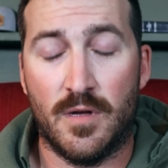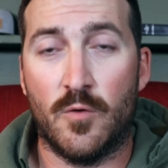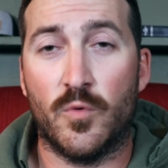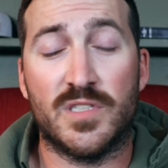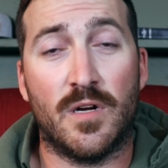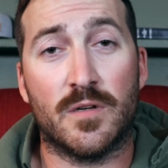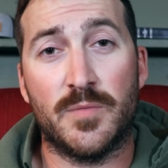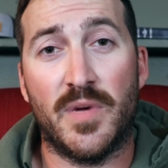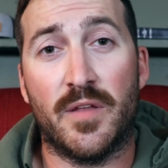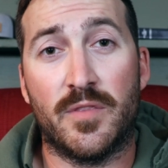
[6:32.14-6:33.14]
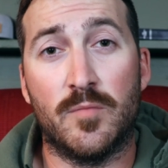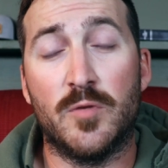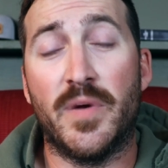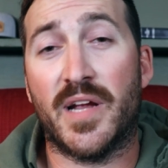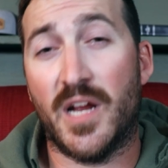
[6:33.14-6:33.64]
We talked about the
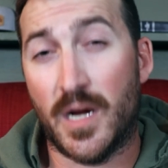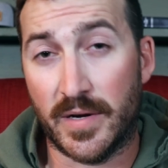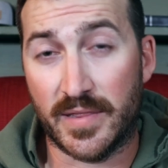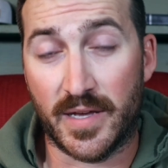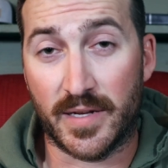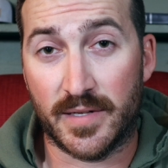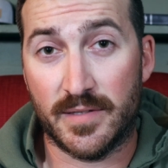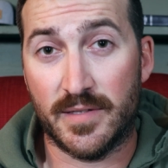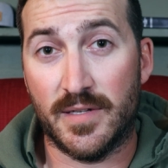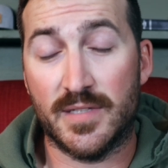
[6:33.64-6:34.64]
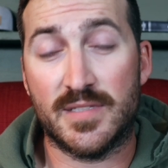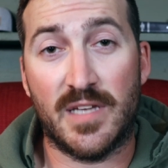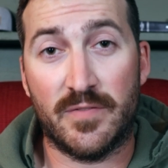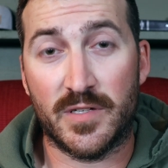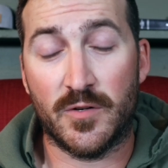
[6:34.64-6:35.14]
blueback herring thing. It's
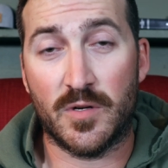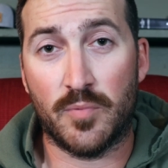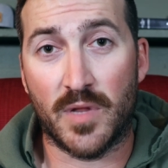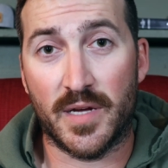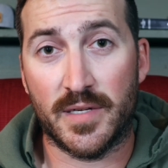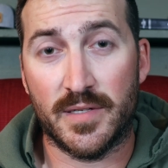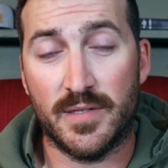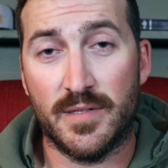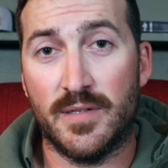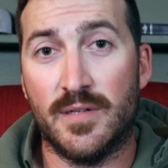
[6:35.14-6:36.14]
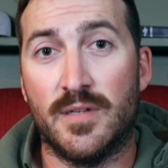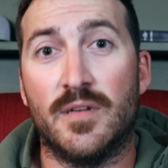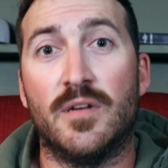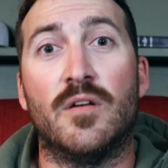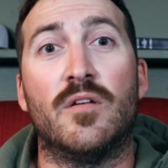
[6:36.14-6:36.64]
definitely going to play.
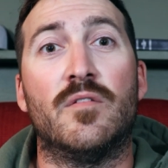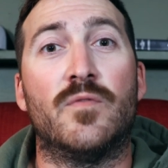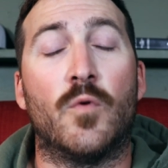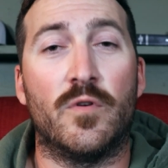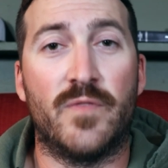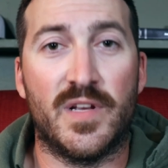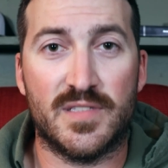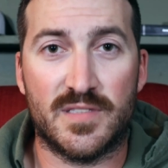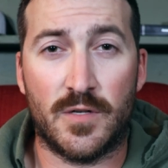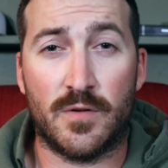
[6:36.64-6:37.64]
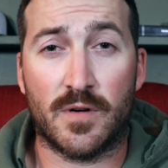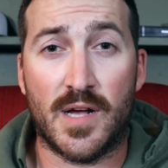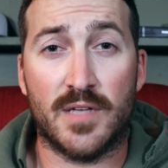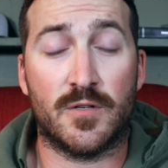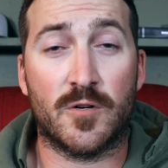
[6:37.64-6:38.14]
Forward-facing sonar
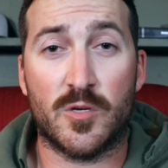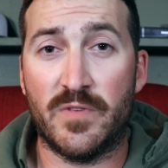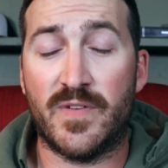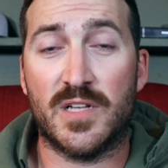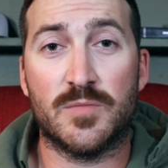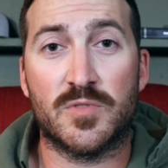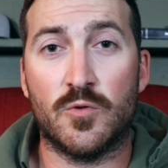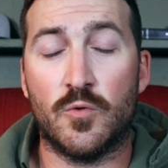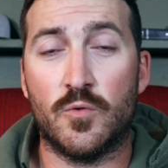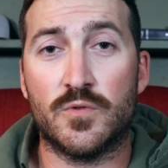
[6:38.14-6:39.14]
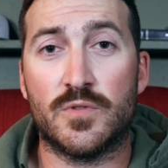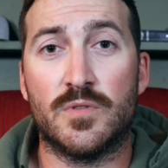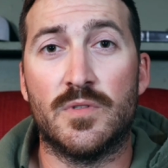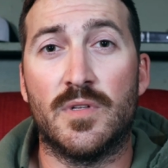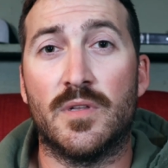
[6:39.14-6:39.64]
guys are going to be finding some schools.
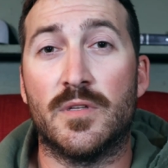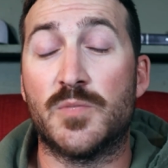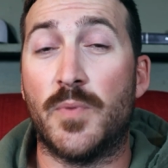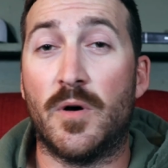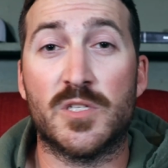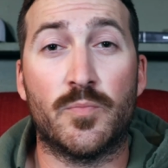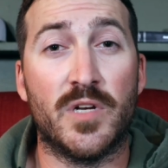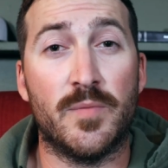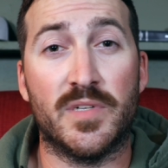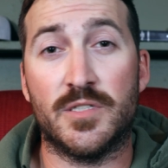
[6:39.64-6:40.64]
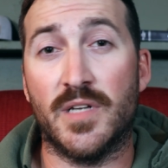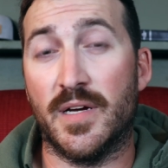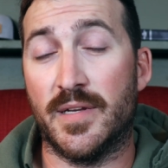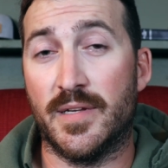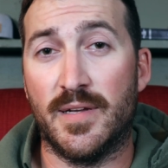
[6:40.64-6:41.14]
The spawn is pretty much
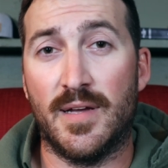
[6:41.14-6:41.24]
done.